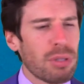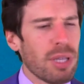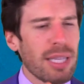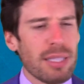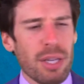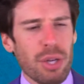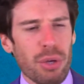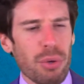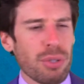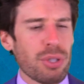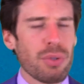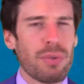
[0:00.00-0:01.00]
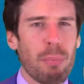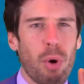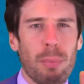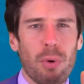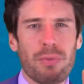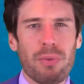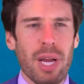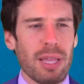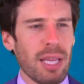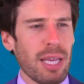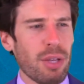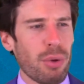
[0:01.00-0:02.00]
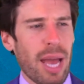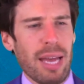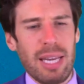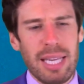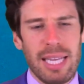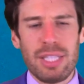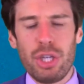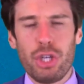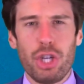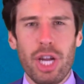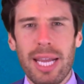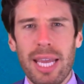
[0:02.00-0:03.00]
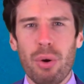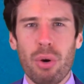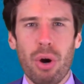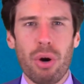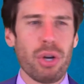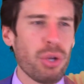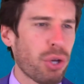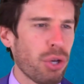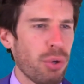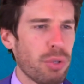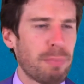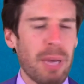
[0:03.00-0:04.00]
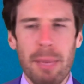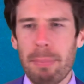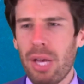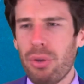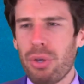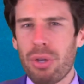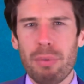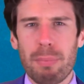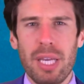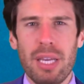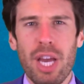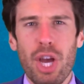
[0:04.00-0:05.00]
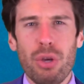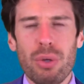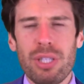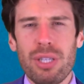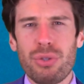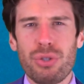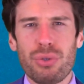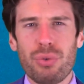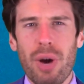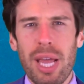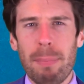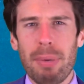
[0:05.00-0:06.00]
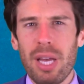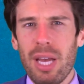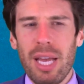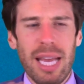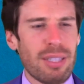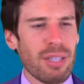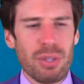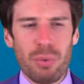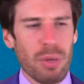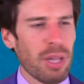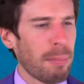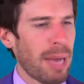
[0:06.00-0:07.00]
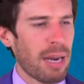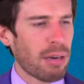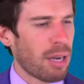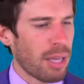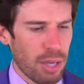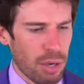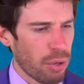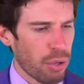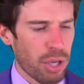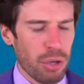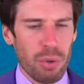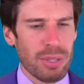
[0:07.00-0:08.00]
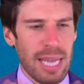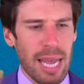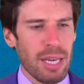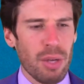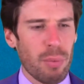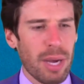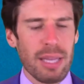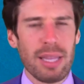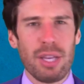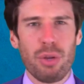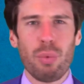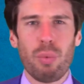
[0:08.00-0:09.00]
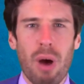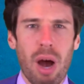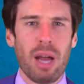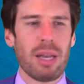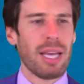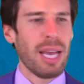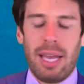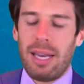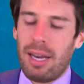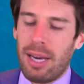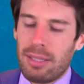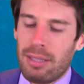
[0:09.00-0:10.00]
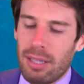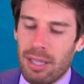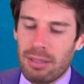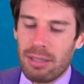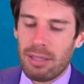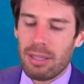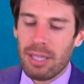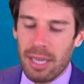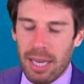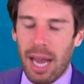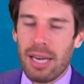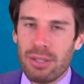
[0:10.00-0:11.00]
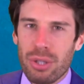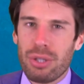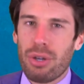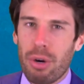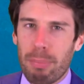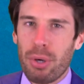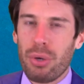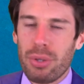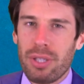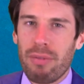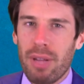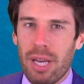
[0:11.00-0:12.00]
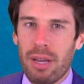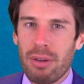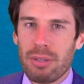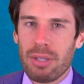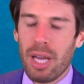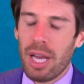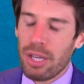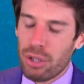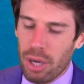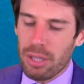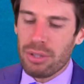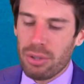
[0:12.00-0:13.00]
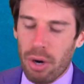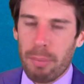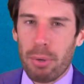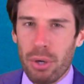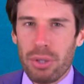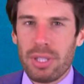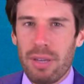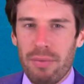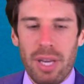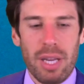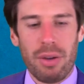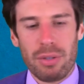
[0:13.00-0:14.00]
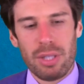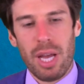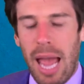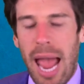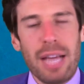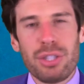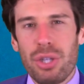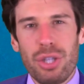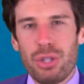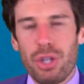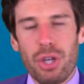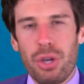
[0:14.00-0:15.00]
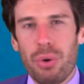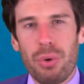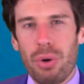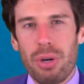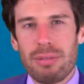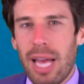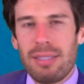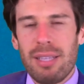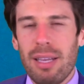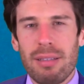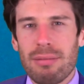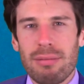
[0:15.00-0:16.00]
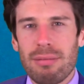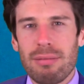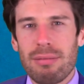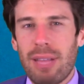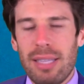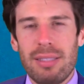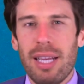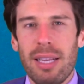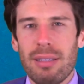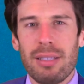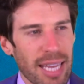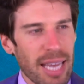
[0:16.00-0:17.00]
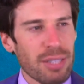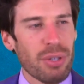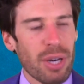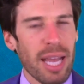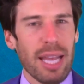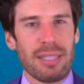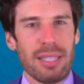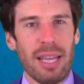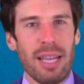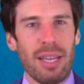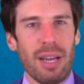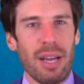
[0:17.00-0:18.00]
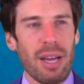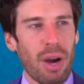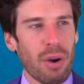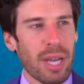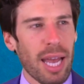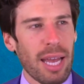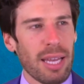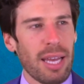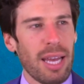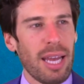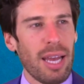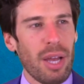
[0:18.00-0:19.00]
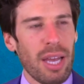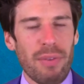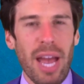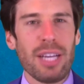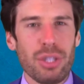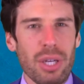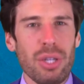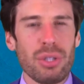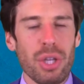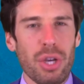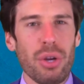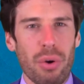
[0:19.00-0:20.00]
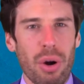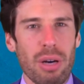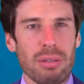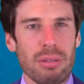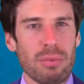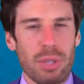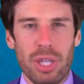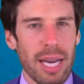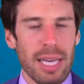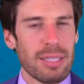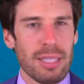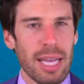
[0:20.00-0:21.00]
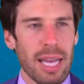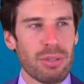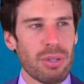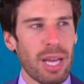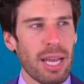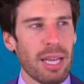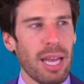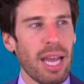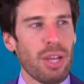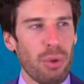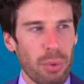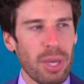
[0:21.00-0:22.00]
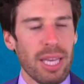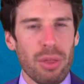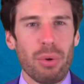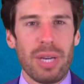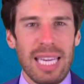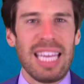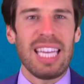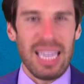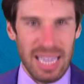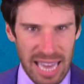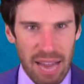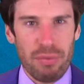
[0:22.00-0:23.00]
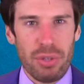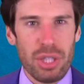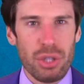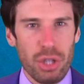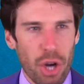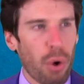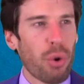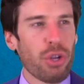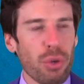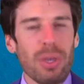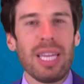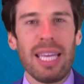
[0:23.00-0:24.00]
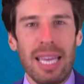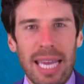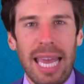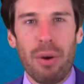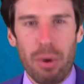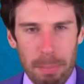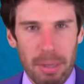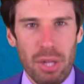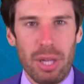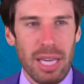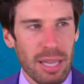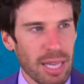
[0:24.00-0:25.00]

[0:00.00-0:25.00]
It's easy to use, it's mobile friendly. You had an easy checkout cart. You could use PayPal, you could be using Stripe. It doesn't really matter. You know, you could use any way that you want. And then I said, listen, you gotta just start producing videos. Just start producing videos. Action is a cure all. That's it. That's it. Yesterday I said, okay, if action is the cure all, which I didn't say yesterday, you either need leverage or you need accountability.